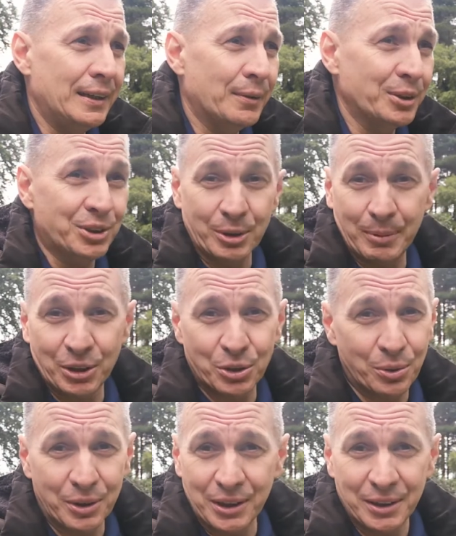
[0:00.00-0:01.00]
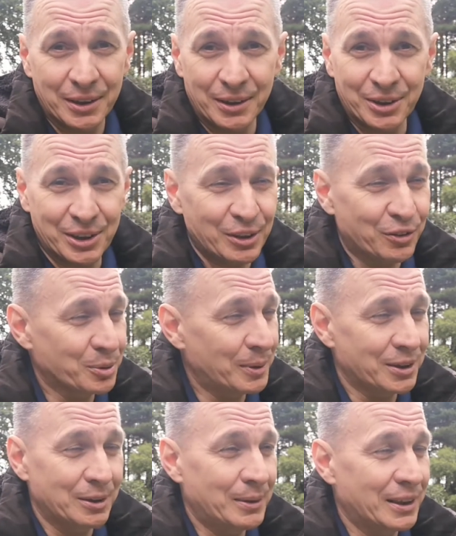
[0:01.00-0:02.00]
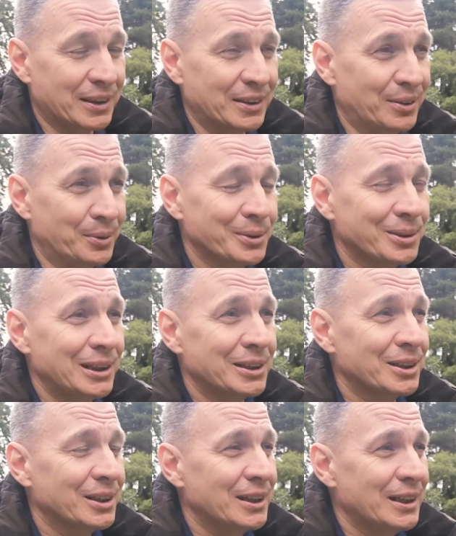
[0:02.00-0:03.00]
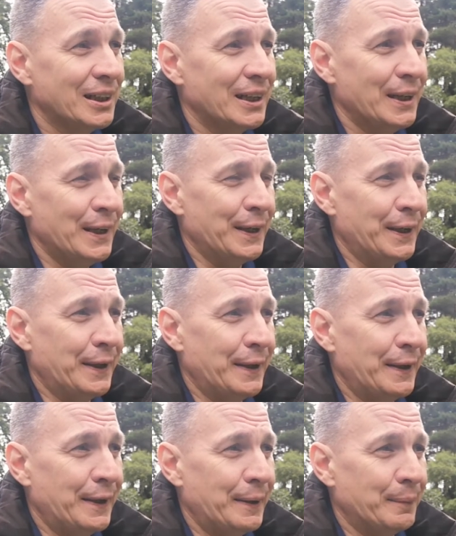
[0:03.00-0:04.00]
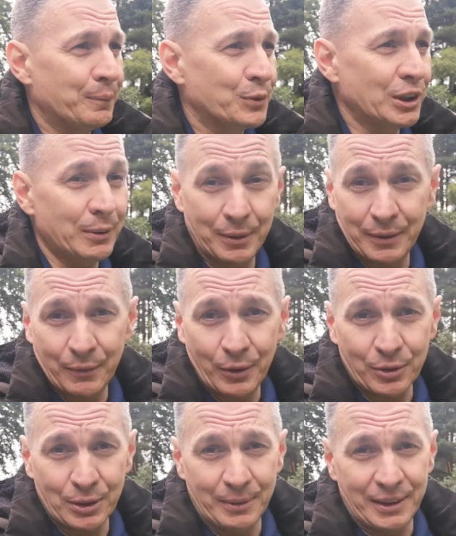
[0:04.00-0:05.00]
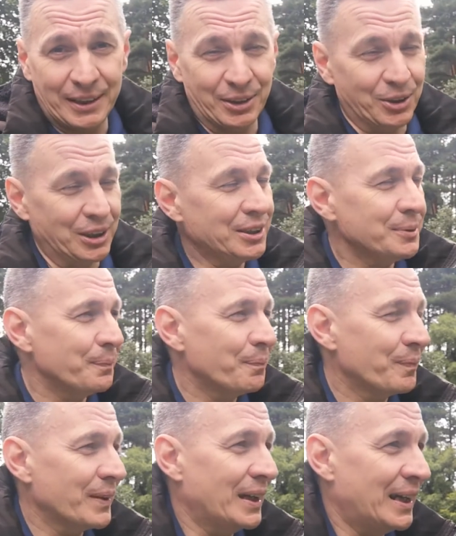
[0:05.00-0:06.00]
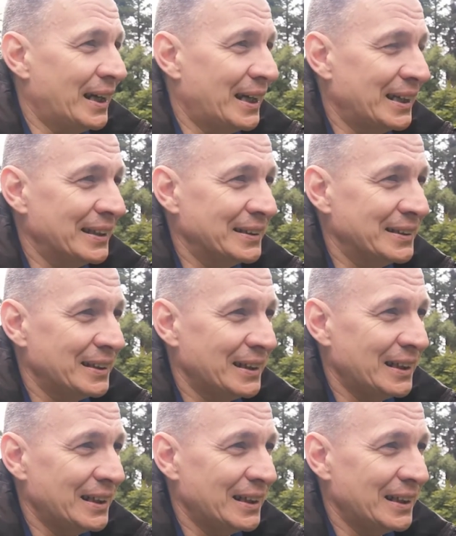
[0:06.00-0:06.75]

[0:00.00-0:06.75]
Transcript: which is a big story in itself, especially back in those days. So anyway, obviously my dad agreed, and